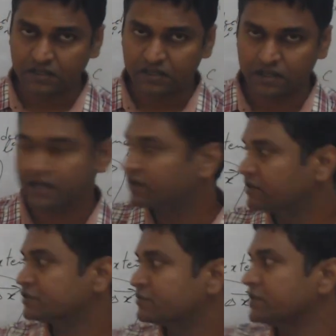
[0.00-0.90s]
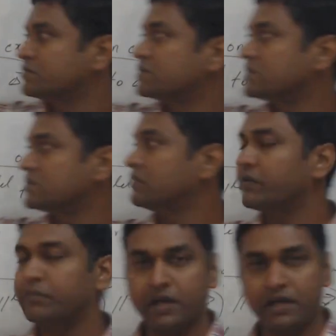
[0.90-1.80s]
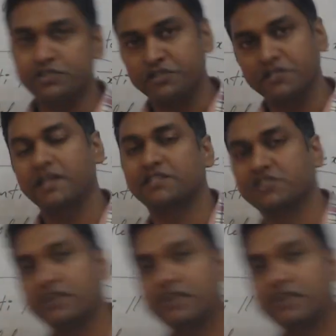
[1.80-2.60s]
and the displacement is given by us external